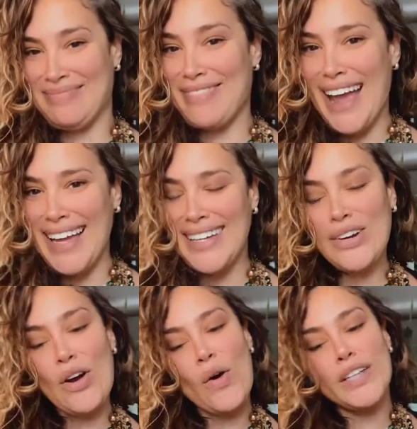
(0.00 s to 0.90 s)
Right?
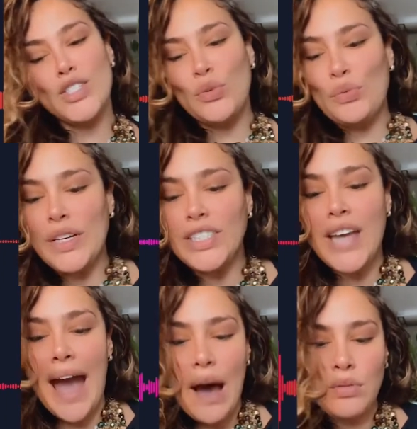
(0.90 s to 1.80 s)
You're going to reach
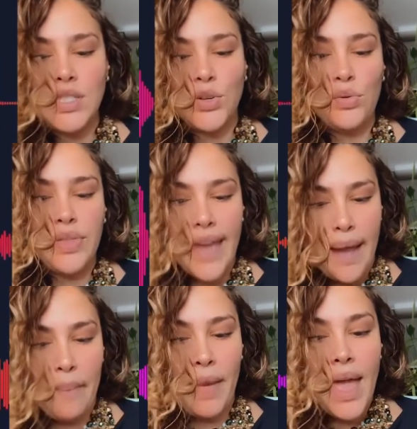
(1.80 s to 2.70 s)
out to
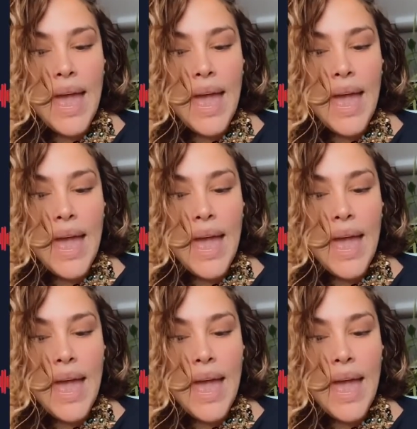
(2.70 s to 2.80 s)
them.